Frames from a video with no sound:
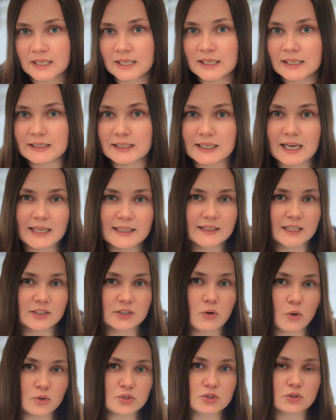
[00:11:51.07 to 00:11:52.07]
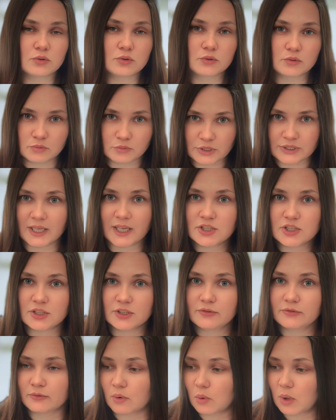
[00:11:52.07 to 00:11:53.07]
The kind that costs you retention
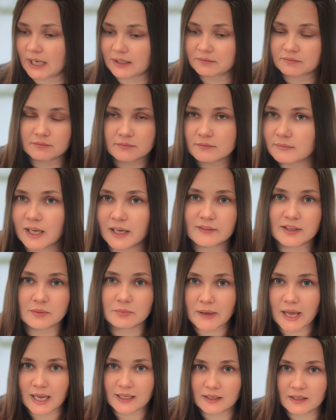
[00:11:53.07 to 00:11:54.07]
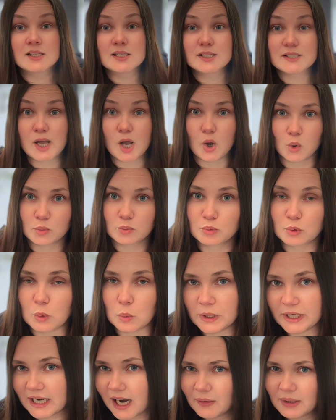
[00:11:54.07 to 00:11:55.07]
for nothing back. So,
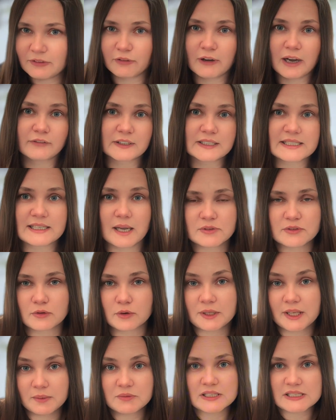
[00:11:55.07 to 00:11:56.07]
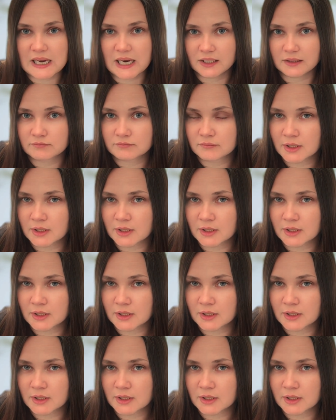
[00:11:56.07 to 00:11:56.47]
we covered 5 concepts from game design.